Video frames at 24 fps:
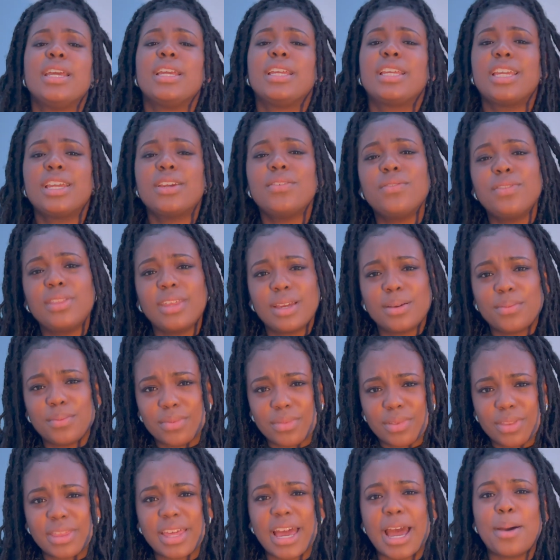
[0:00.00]
Give
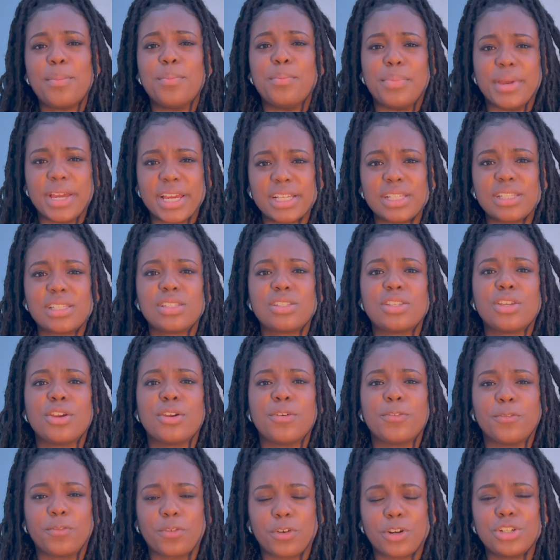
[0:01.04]
them that best
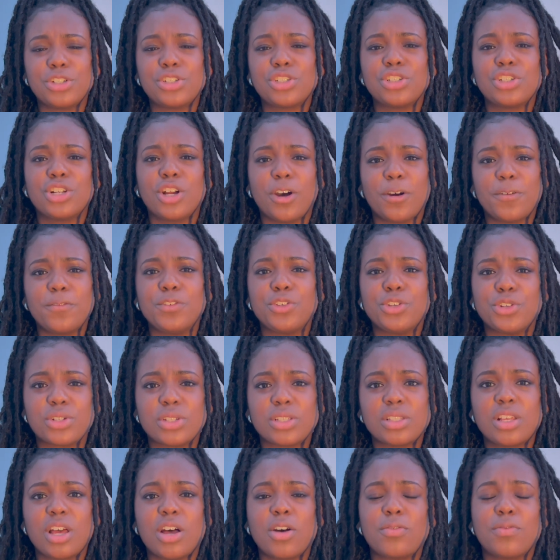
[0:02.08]
version of
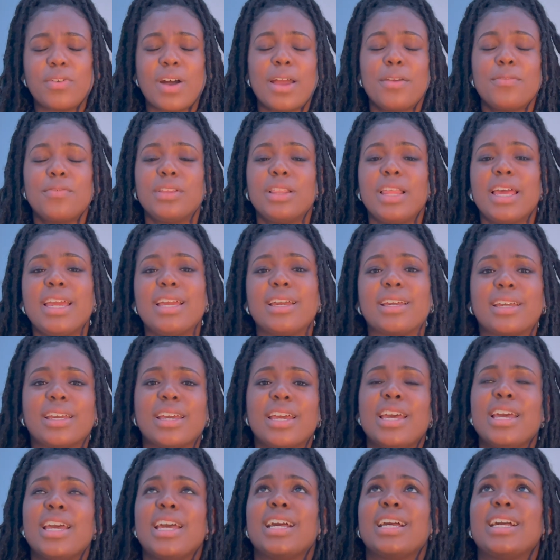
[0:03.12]
yourself. I feel like
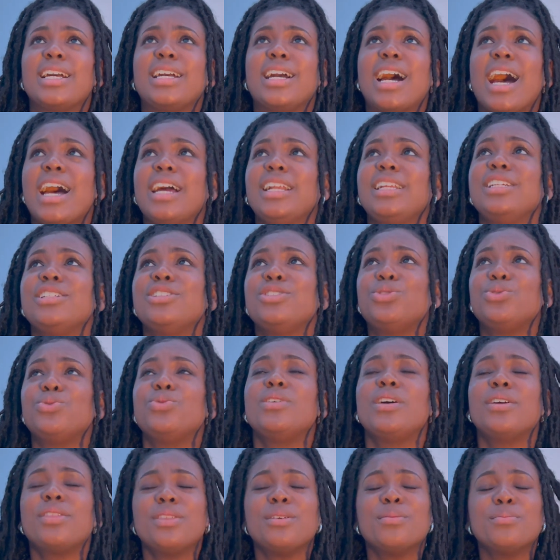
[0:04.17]
God can do
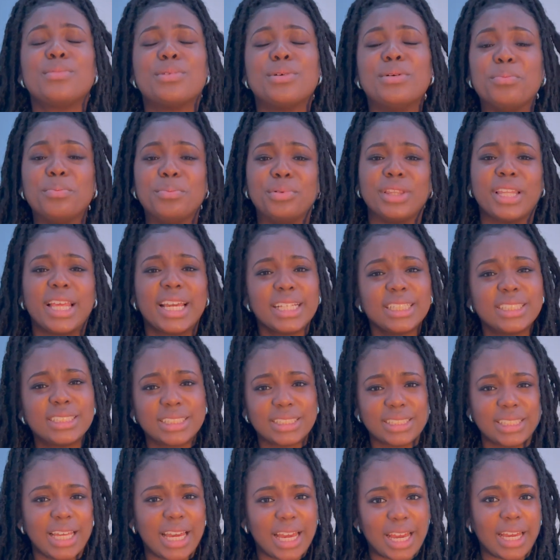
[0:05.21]
nothing but bless
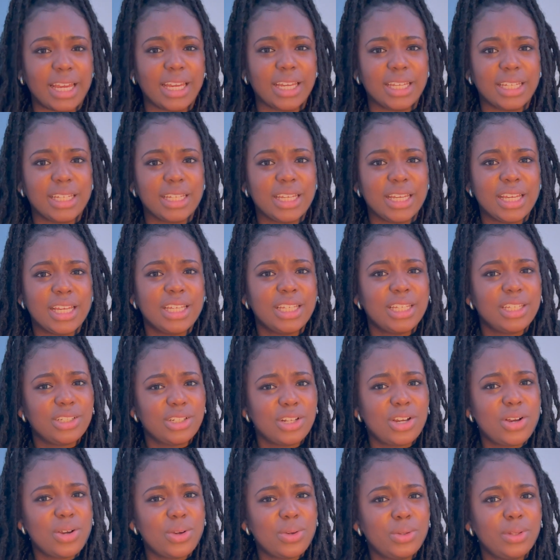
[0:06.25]
that. You
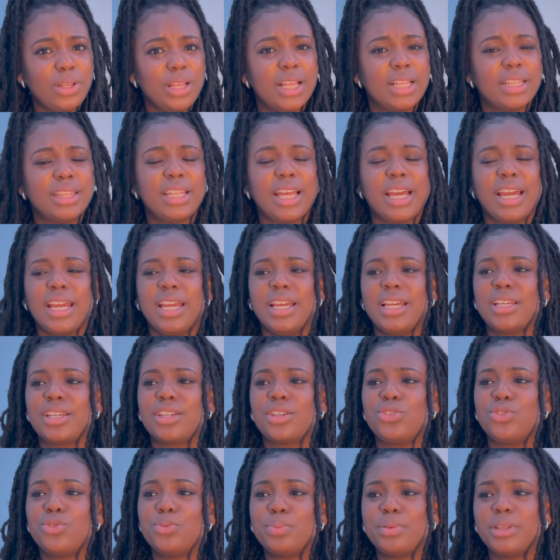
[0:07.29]
know, like,
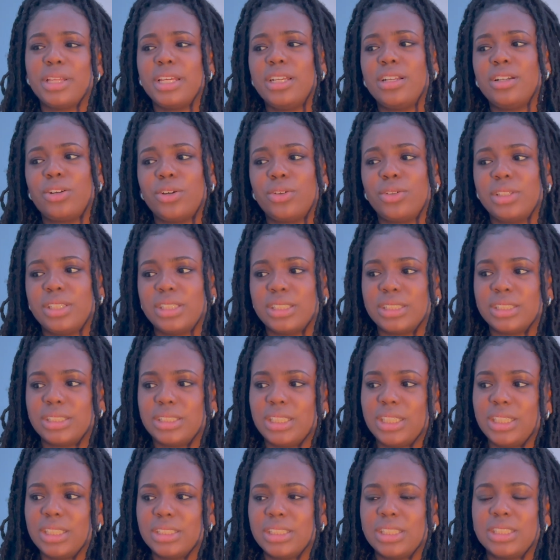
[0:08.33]
you planting all these
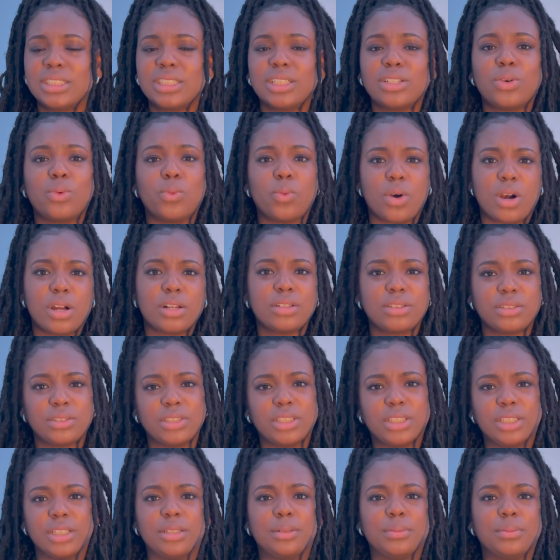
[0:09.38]
seeds, he's gonna water
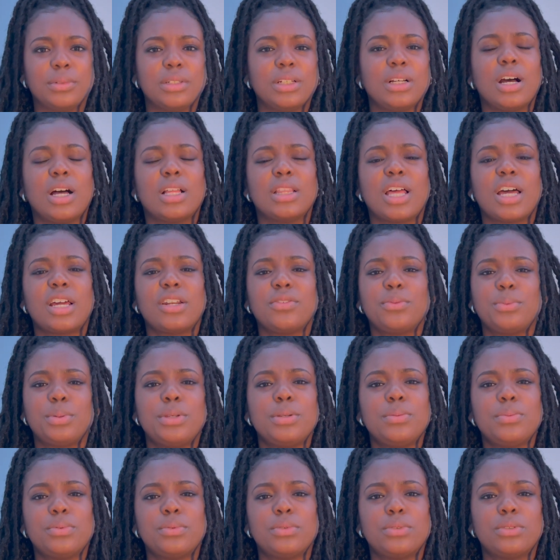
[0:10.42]
them. A lot of
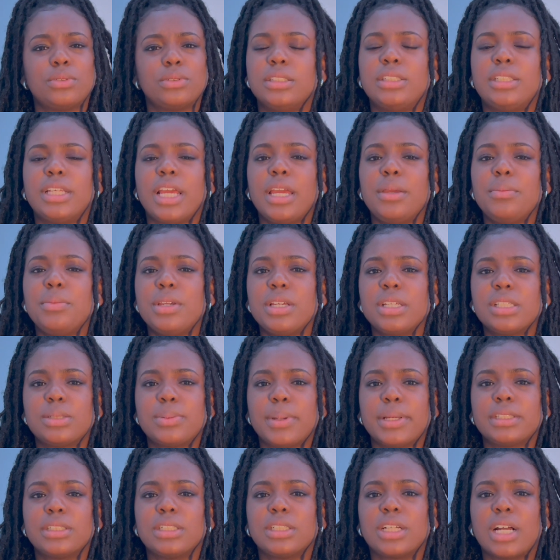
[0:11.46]
people, they be
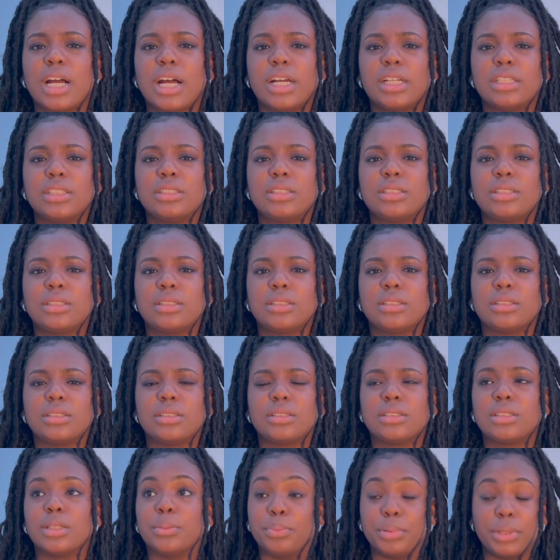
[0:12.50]
expecting God
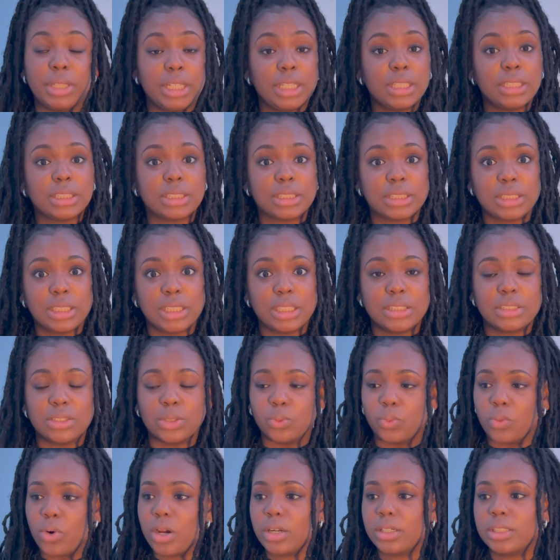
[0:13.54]
to plant the seed, to
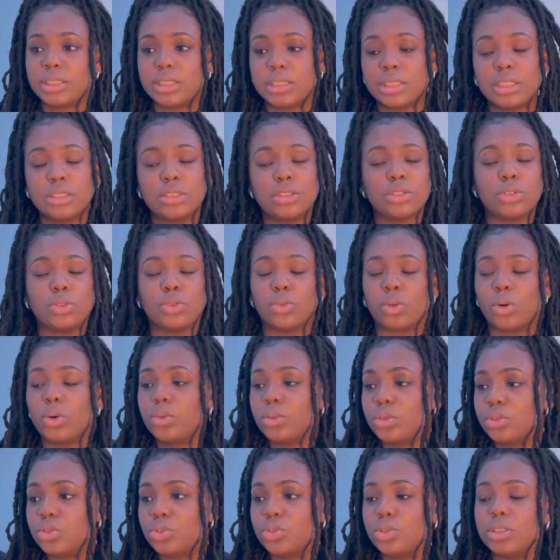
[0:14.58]
water the seed, to grow
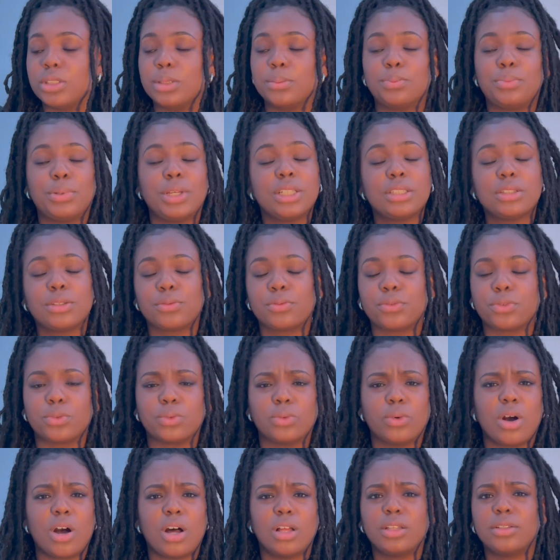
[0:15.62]
the tree, to pick the
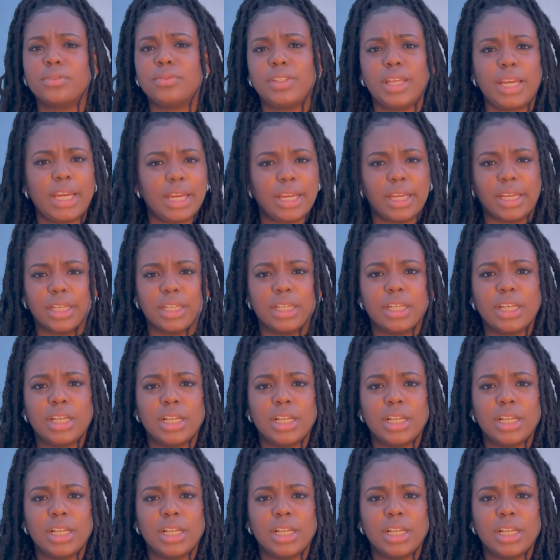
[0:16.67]
fruit, all of that.